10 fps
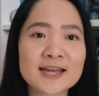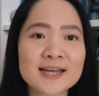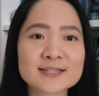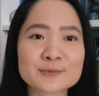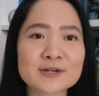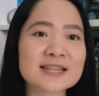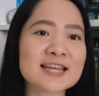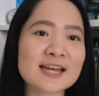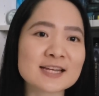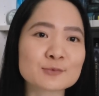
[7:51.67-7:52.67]
As well, at
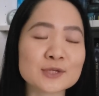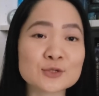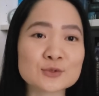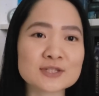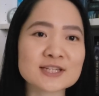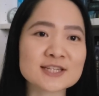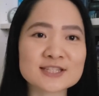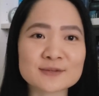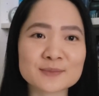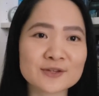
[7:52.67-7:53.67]
the end, we do see
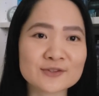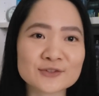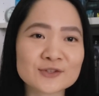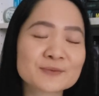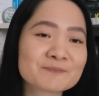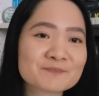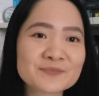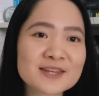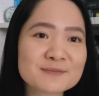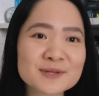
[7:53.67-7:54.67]
some other
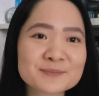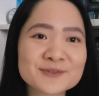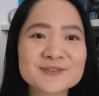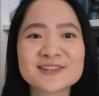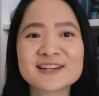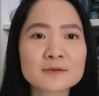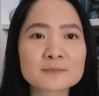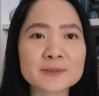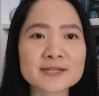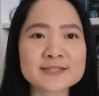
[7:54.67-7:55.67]
people,
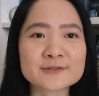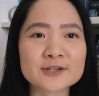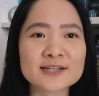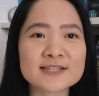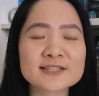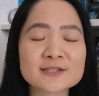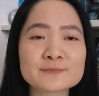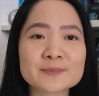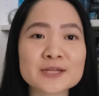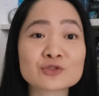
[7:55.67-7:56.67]
but it's very nice to
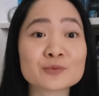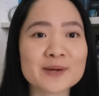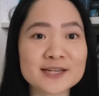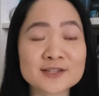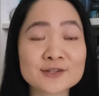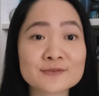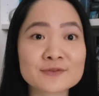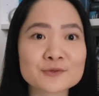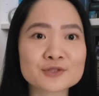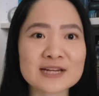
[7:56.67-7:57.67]
be reminded of
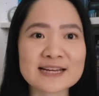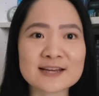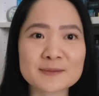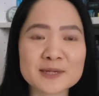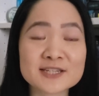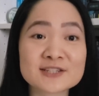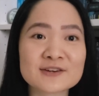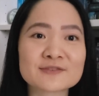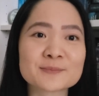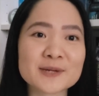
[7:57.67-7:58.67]
those dynamics
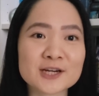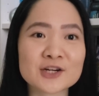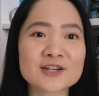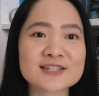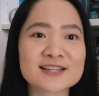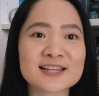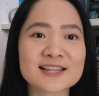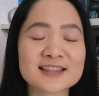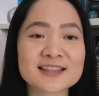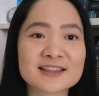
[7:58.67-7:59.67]
of a parent and that
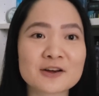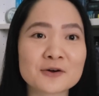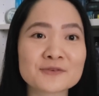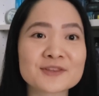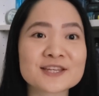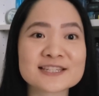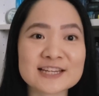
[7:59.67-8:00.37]
all of these